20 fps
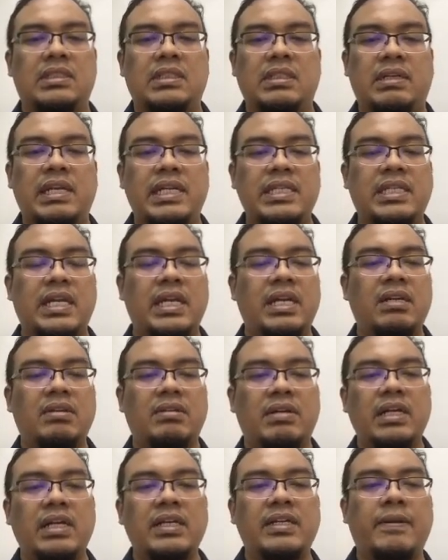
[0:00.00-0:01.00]
Now let's take a
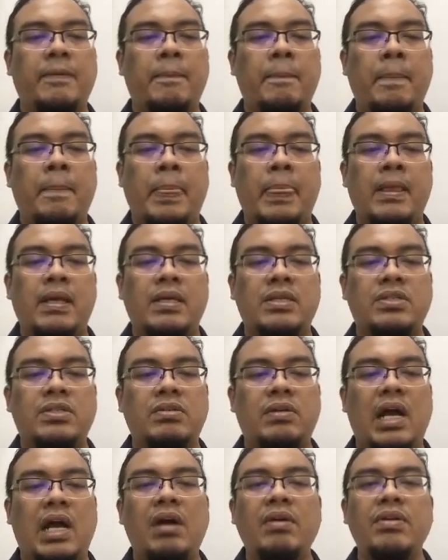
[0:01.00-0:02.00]
look.
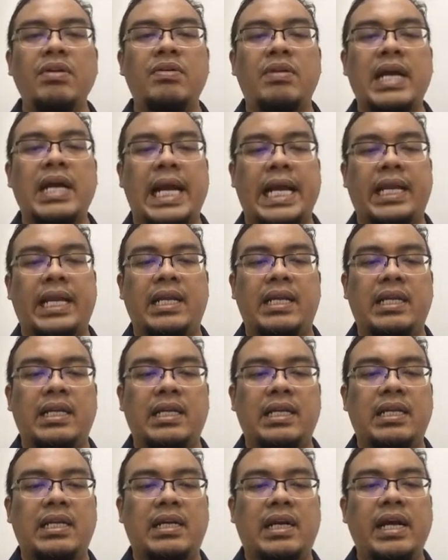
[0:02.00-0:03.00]
So how do you cut,
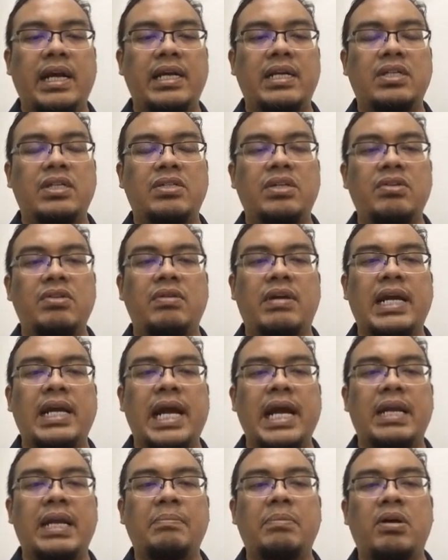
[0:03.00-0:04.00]
right? So you
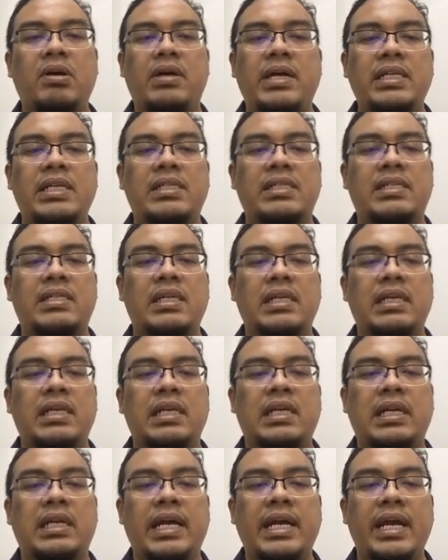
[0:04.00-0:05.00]
cut, boys,
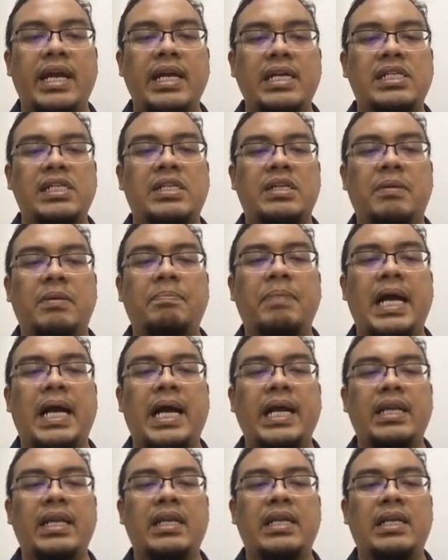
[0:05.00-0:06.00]
right? Each
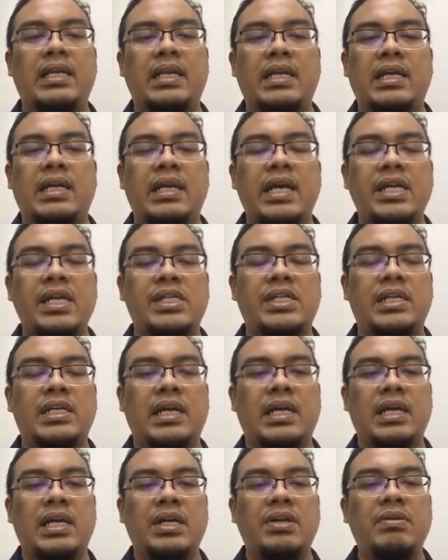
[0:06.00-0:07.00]
part, each
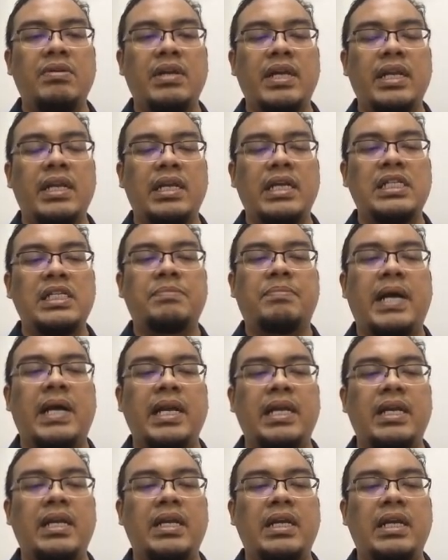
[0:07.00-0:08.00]
unit, each
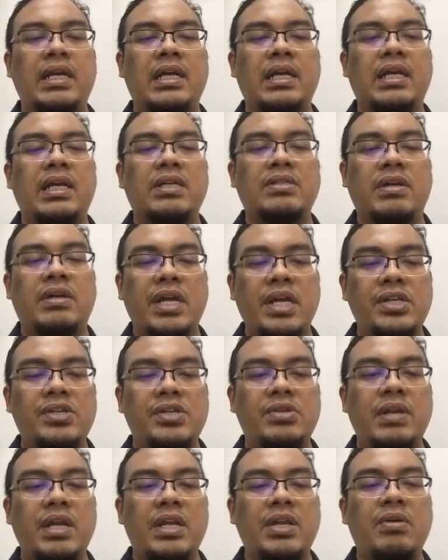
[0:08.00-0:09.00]
part. So
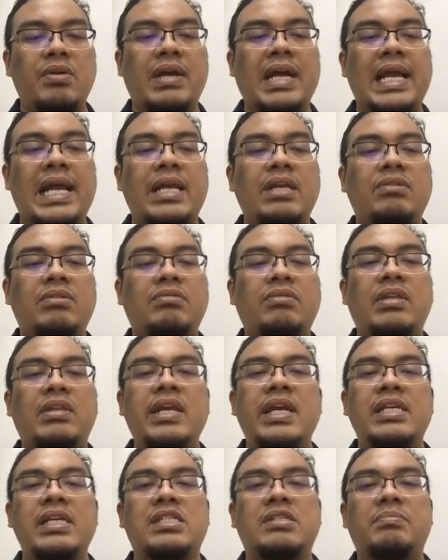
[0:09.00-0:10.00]
each unit you cut into
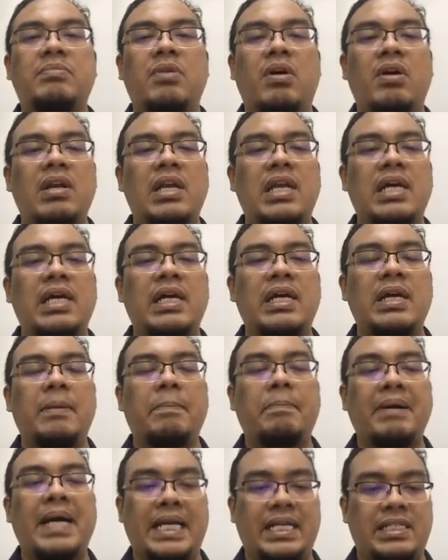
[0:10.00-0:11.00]
3
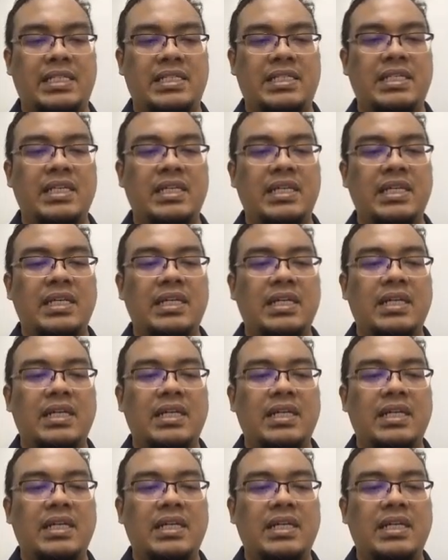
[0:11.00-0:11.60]
smaller parts,